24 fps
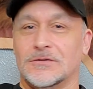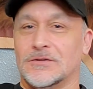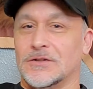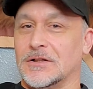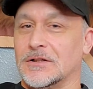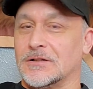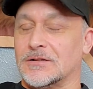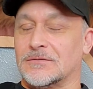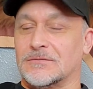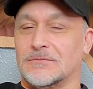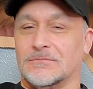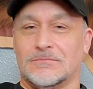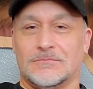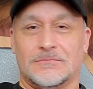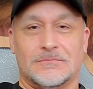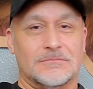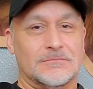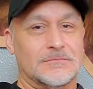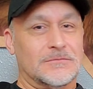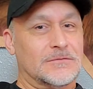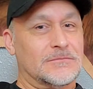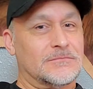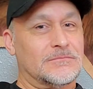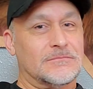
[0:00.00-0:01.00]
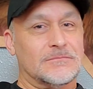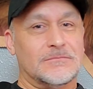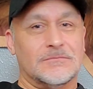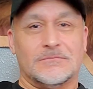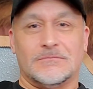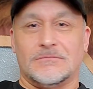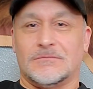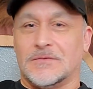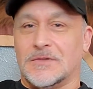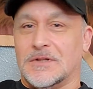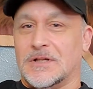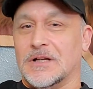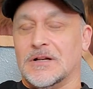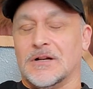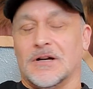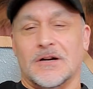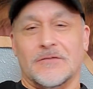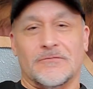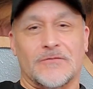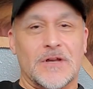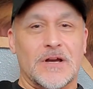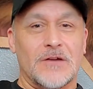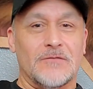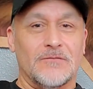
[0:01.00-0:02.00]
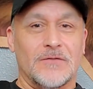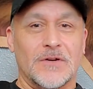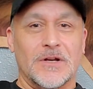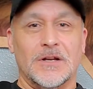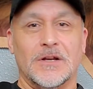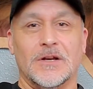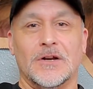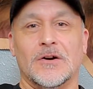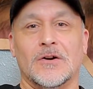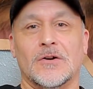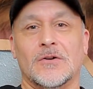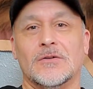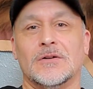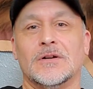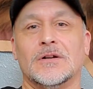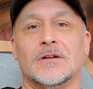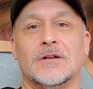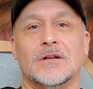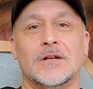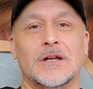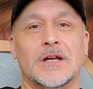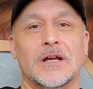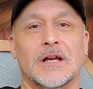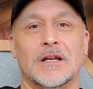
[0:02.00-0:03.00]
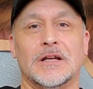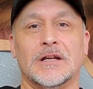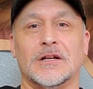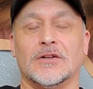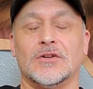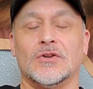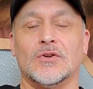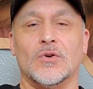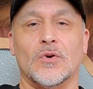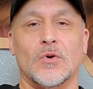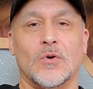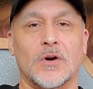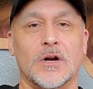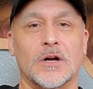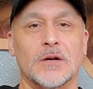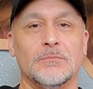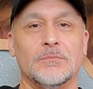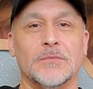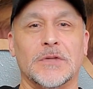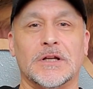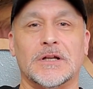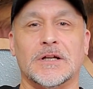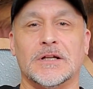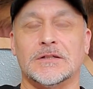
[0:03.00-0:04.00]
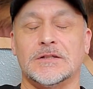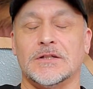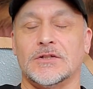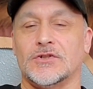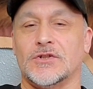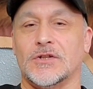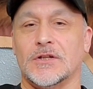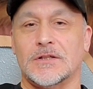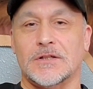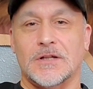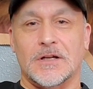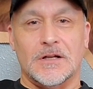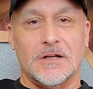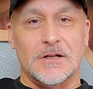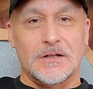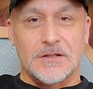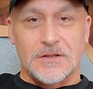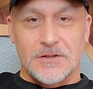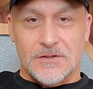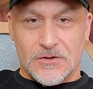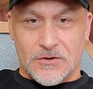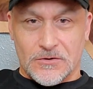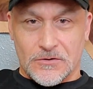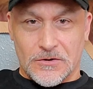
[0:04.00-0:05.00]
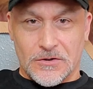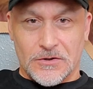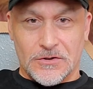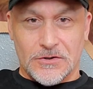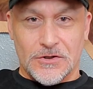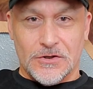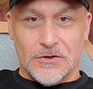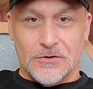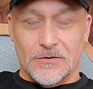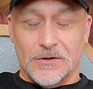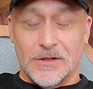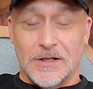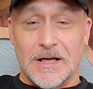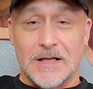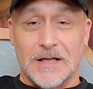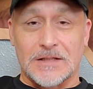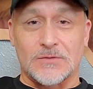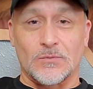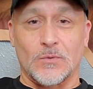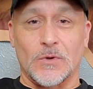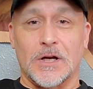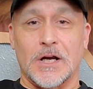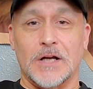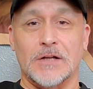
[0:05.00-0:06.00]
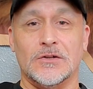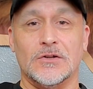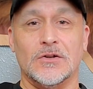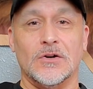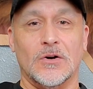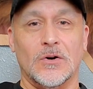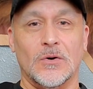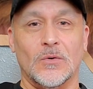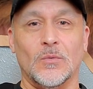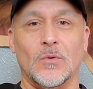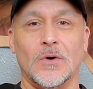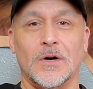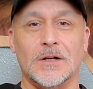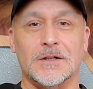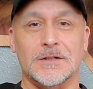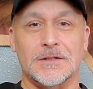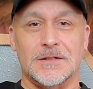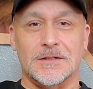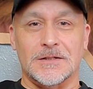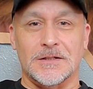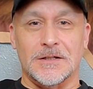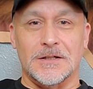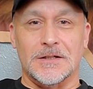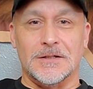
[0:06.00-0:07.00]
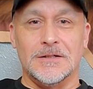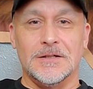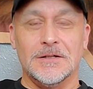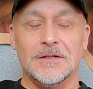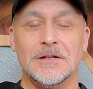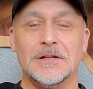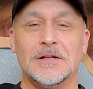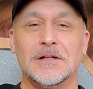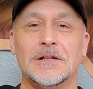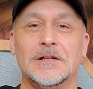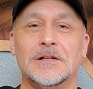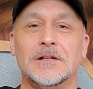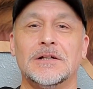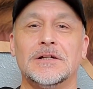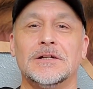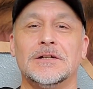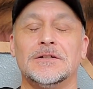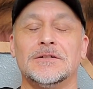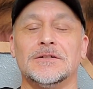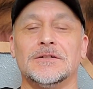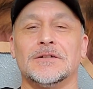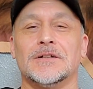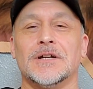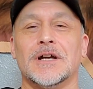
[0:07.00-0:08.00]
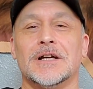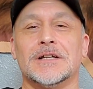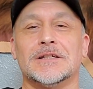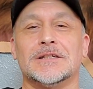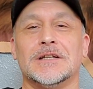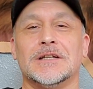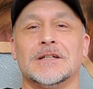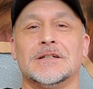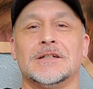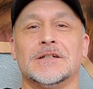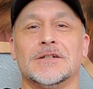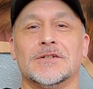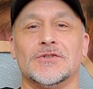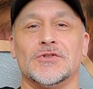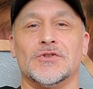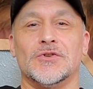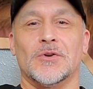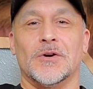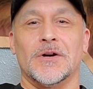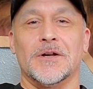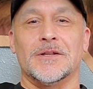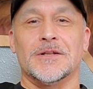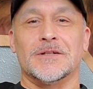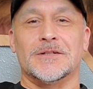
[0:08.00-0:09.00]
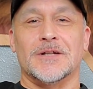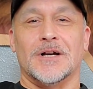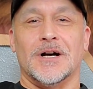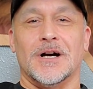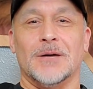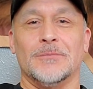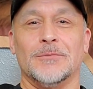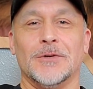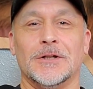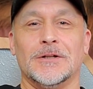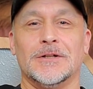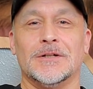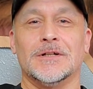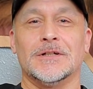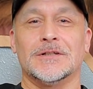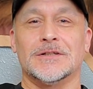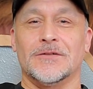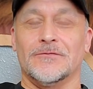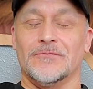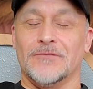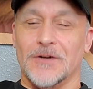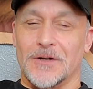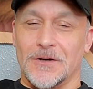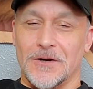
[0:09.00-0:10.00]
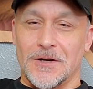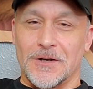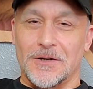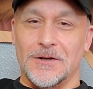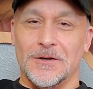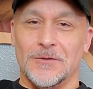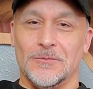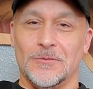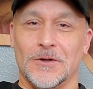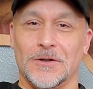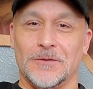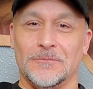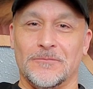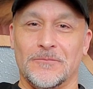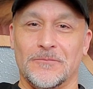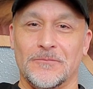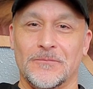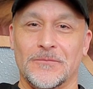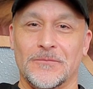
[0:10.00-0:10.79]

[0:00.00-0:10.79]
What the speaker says: just get off that video and ignore it because it's just going to discourage you, and that's what I don't want to see. You guys need to enjoy this hobby. It's a very good one.